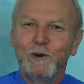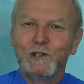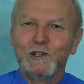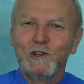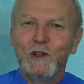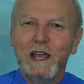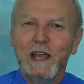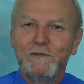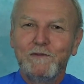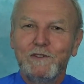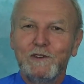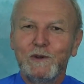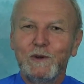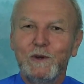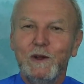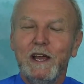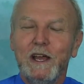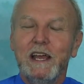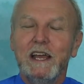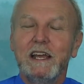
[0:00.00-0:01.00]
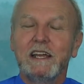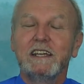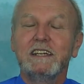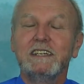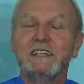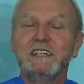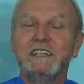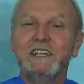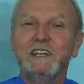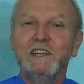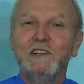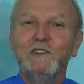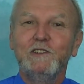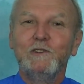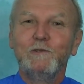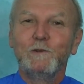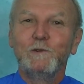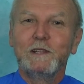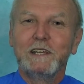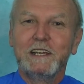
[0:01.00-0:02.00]
You have to
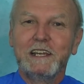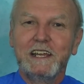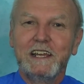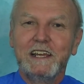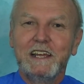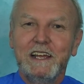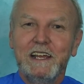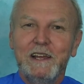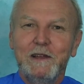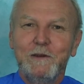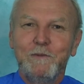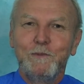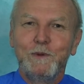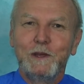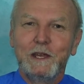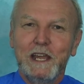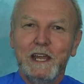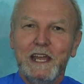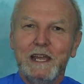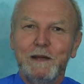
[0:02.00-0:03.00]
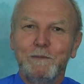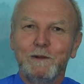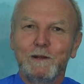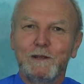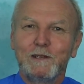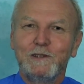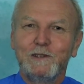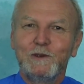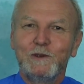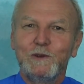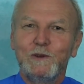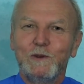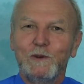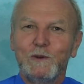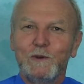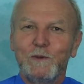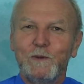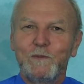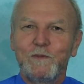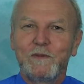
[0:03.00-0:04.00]
continually be able
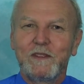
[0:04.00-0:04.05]
to